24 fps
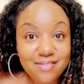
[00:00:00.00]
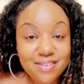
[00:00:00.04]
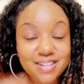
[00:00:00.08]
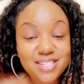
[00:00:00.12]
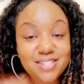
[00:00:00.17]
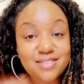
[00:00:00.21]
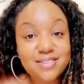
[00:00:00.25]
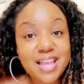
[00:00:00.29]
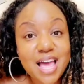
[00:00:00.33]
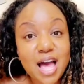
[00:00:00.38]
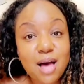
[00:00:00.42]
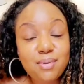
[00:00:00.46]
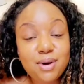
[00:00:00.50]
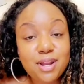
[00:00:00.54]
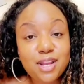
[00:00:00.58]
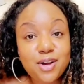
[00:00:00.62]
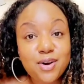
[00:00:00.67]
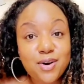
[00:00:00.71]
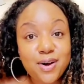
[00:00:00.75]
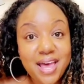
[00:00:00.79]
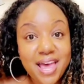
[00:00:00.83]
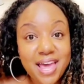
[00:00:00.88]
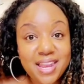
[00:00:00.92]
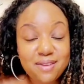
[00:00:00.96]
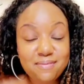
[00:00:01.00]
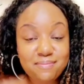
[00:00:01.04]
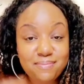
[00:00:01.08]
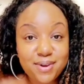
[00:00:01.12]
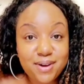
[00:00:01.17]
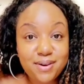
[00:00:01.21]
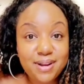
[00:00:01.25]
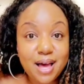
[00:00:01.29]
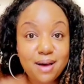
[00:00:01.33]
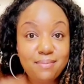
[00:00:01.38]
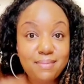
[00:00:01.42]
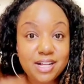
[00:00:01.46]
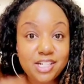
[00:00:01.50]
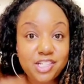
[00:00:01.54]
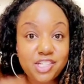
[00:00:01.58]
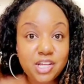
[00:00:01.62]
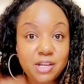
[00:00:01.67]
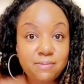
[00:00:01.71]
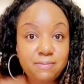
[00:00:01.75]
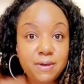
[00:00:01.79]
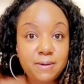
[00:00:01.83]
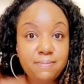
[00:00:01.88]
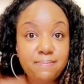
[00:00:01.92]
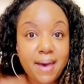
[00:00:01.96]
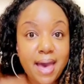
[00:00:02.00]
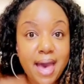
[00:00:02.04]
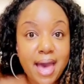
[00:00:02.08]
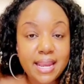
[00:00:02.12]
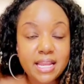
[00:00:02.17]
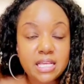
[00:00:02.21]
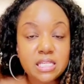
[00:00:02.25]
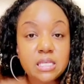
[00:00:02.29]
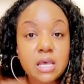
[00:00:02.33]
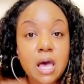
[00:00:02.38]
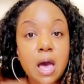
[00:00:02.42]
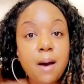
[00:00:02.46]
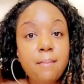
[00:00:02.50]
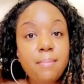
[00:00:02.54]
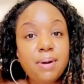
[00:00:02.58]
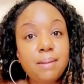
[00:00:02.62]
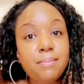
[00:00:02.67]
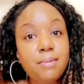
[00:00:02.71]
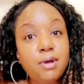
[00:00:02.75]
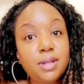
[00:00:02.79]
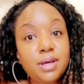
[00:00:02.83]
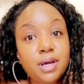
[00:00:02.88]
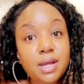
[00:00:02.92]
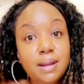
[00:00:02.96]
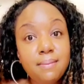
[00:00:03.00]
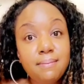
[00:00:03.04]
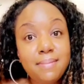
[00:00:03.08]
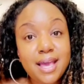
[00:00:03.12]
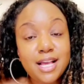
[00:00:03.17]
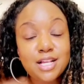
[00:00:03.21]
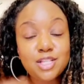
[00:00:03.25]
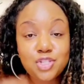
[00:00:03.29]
lovely, so now I'm going to go ahead and build out my chickpea patties, but I'm only going to